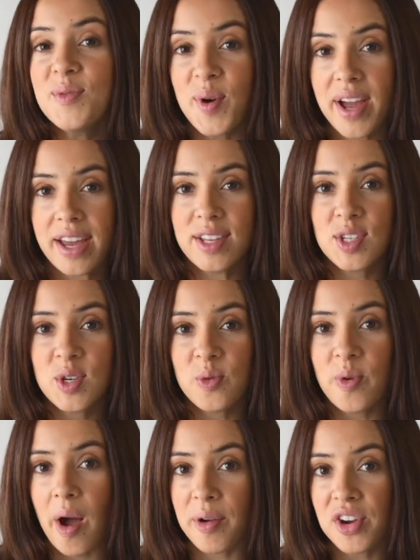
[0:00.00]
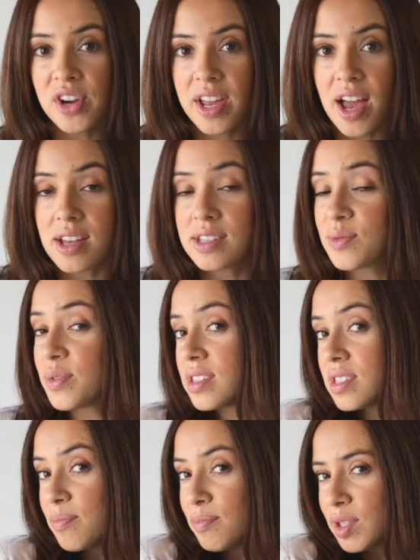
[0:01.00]
way to wow your guests with
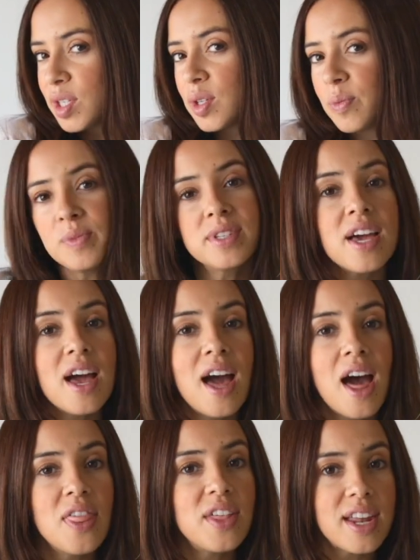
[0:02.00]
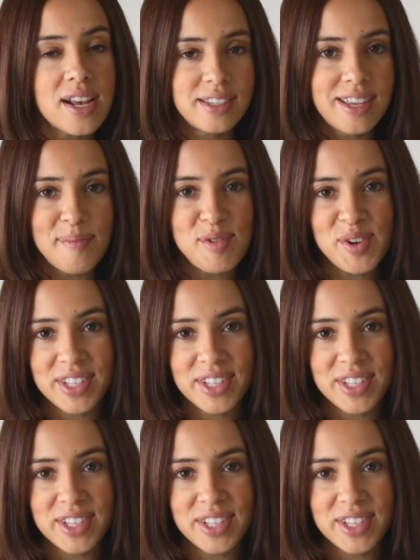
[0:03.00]
some blooms the next time you